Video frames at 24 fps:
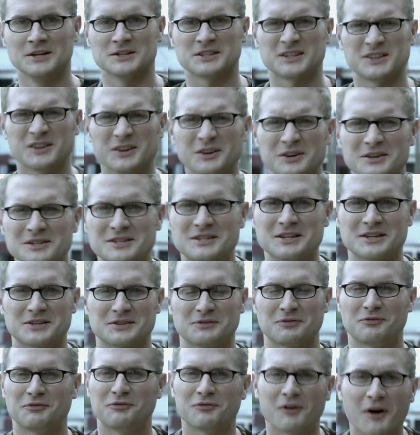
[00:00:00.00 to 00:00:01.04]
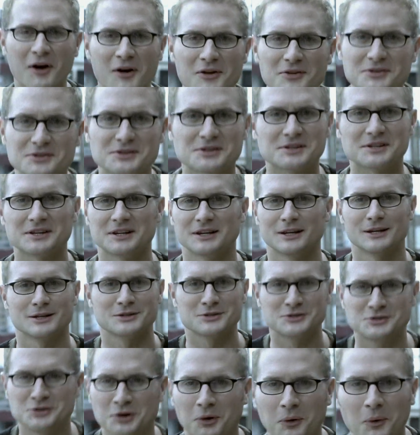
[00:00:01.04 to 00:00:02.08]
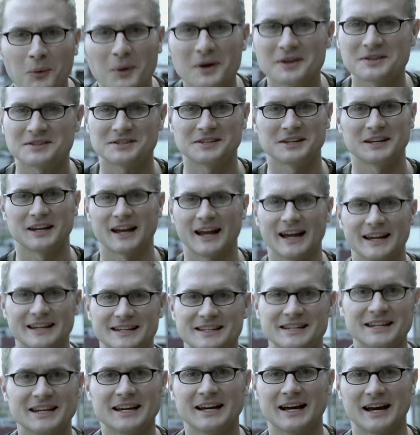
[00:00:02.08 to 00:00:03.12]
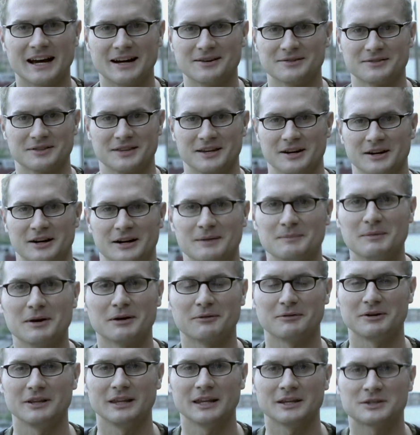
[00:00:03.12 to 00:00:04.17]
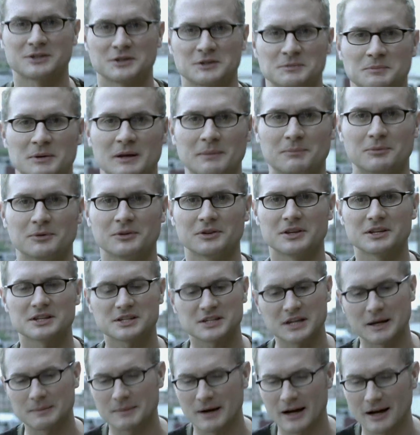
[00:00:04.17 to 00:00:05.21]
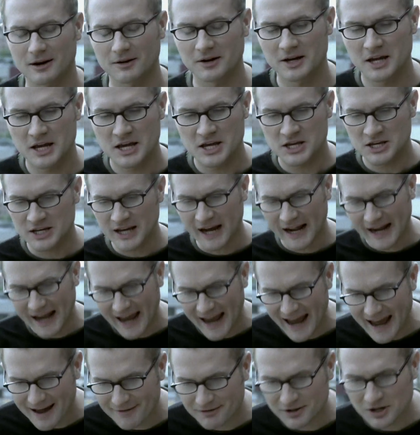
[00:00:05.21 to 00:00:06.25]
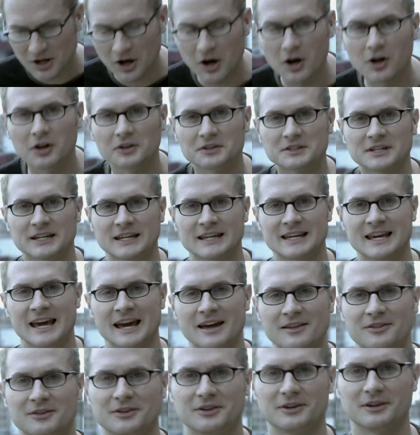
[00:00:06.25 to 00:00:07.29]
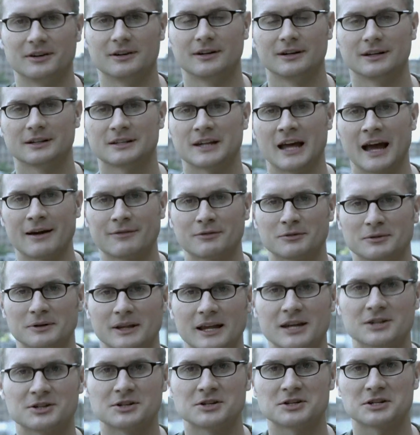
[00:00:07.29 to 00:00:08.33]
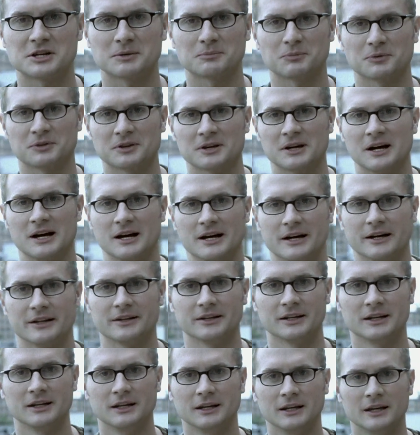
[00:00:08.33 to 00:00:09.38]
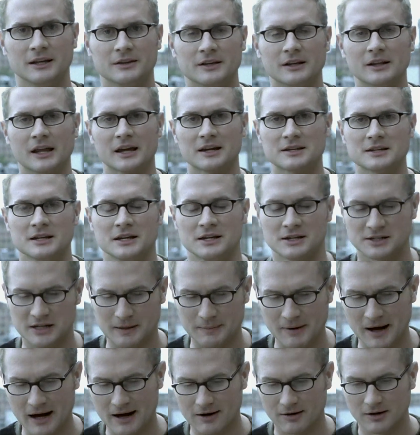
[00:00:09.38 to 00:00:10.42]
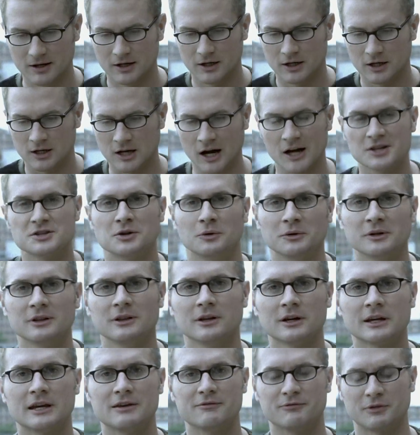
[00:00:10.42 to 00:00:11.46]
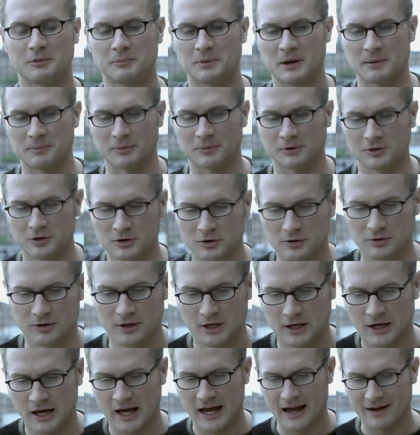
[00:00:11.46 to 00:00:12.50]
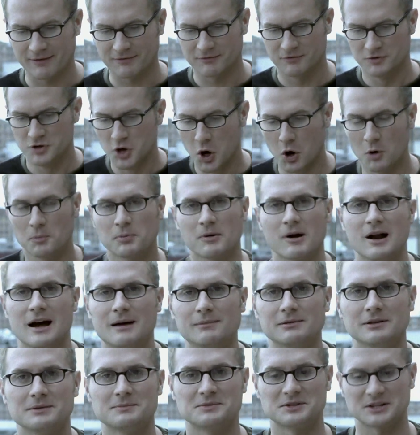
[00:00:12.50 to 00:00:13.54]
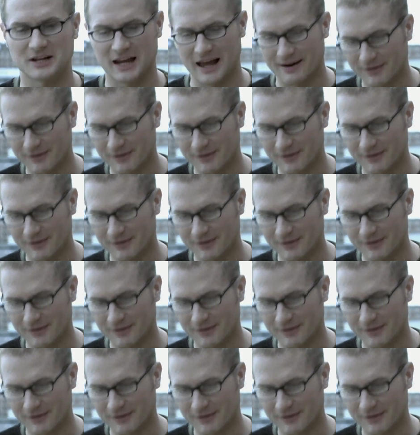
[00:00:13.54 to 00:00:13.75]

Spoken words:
See, there is this false, twisted idea out there among religious people that somehow you gotta have it all together to have a relationship with God. That like somehow God's only looking for people who have no problems and